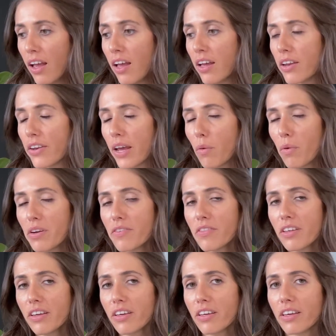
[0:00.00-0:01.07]
Now, one of
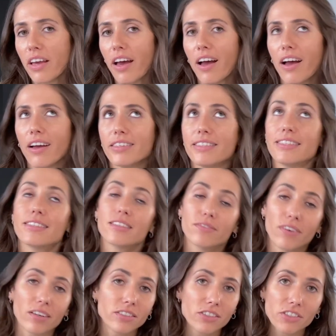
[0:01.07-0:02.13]
the
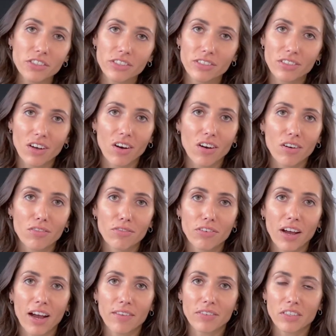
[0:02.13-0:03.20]
disadvantages of
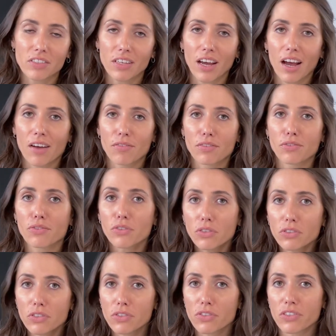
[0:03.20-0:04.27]
having to have a
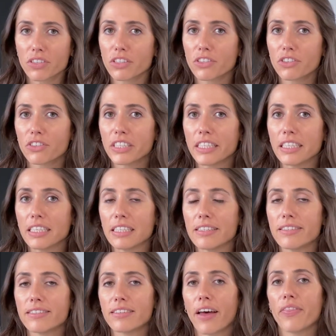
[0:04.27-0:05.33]
fusion surgery
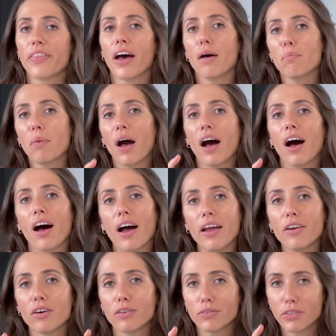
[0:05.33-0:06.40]
is that
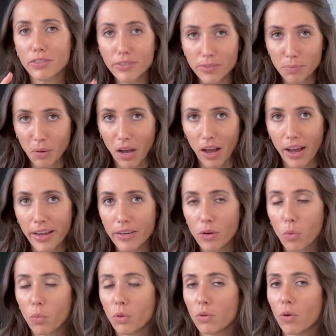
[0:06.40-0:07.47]
part of your
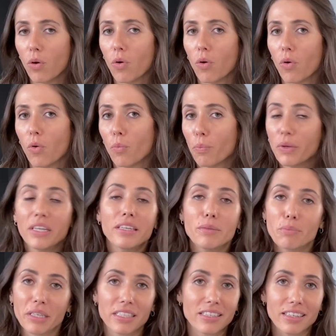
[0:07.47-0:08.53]
spine will be
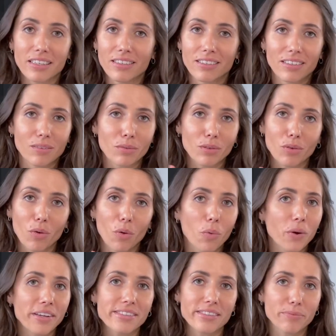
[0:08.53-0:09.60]
limited. It will
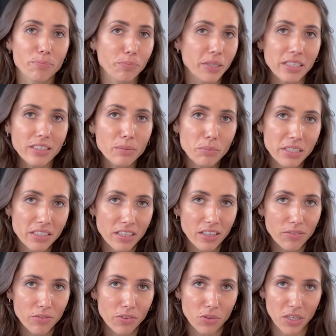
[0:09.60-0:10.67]
always be
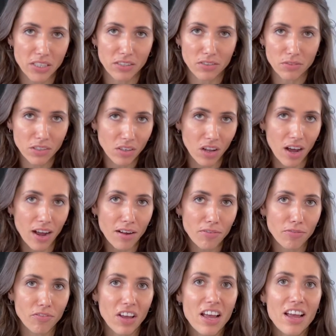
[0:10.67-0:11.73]
limited for the rest of your
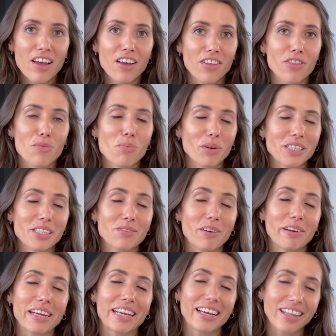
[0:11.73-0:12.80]
life. The body's
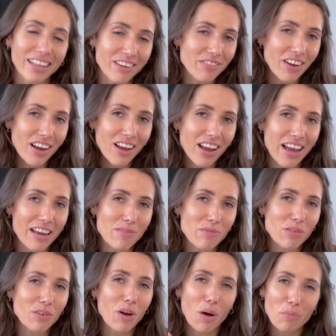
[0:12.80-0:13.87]
very clever and
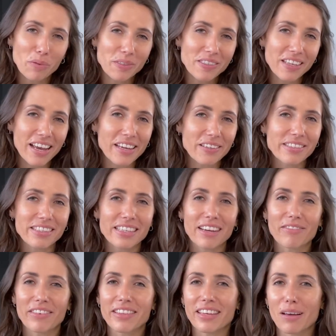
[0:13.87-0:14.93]
will compensate using
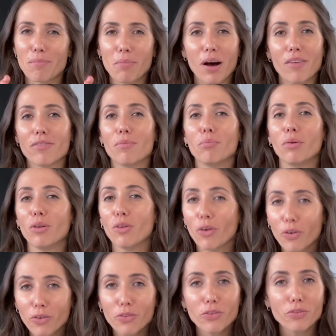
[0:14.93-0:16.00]
everything above and
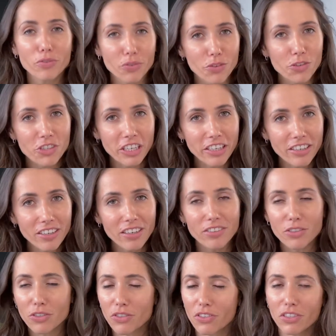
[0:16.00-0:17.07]
below the
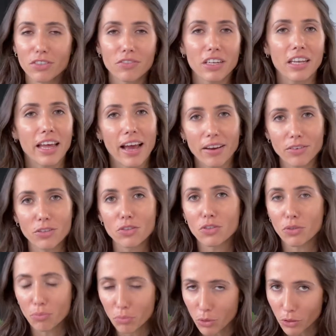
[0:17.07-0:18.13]
fusion to sort of allow you
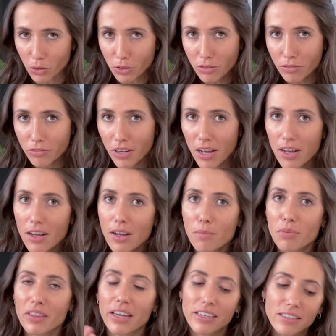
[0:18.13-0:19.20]
to move.
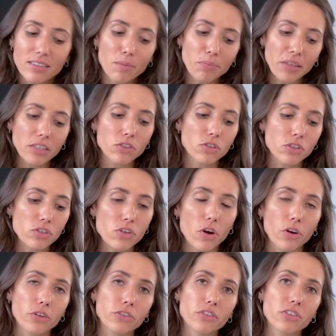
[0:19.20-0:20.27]
But that is something to
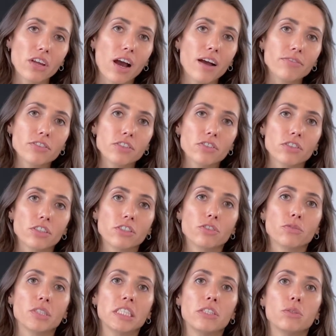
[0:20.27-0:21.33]
note. After
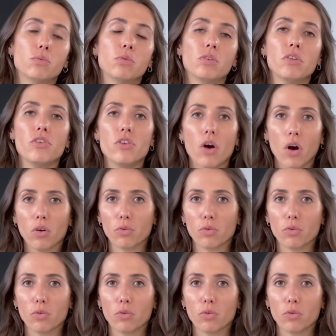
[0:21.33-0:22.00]
surgery, you will not